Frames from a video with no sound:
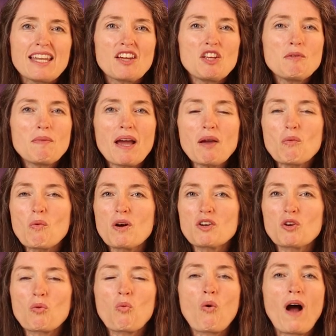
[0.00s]
Now, you might
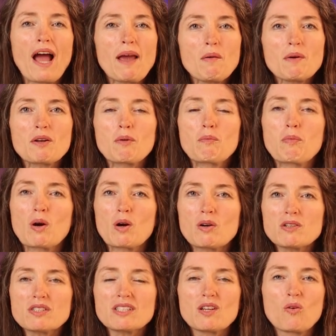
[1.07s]
wonder, why would a
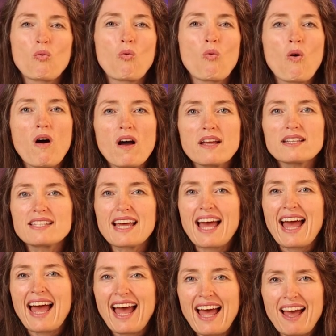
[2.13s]
person want to
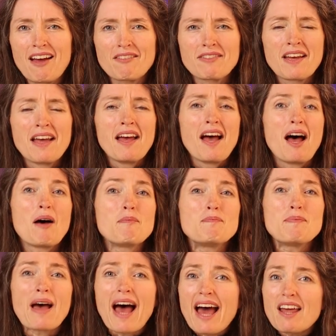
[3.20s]
have a
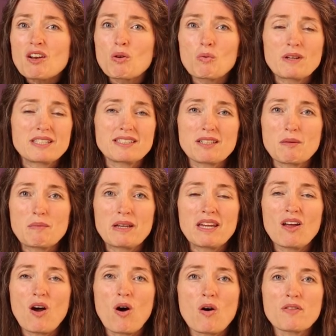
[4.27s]
battle with
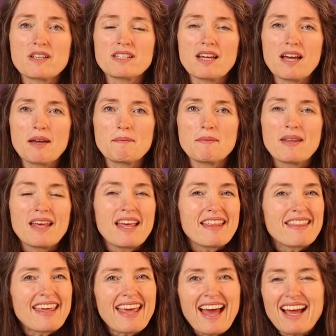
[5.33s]
somebody all the time?
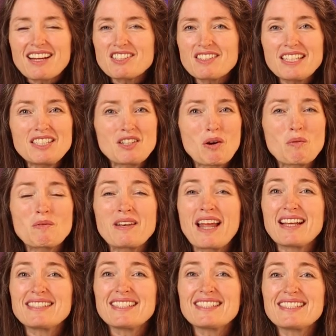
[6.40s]
They actually don't
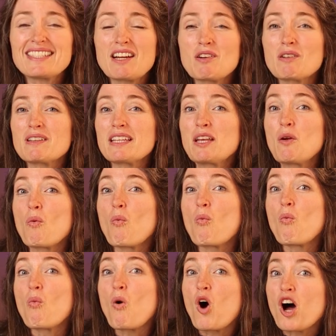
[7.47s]
necessarily
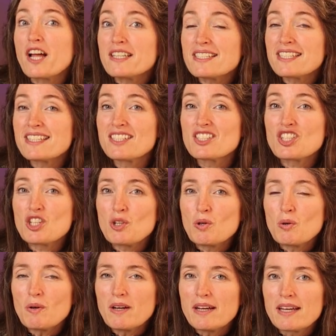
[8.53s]
want
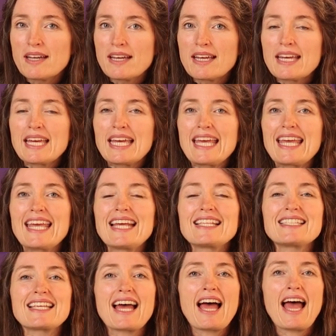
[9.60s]
to.
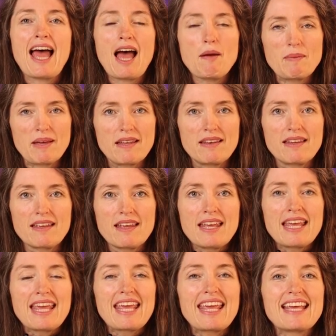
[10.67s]
It's a habit.
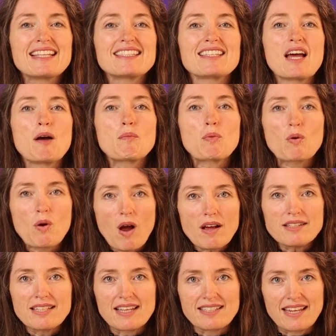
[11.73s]
It's a
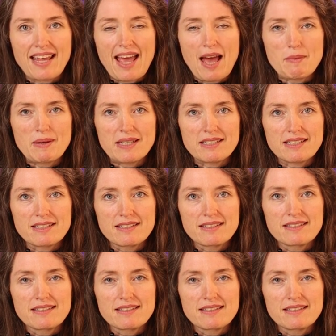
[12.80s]
processing habit.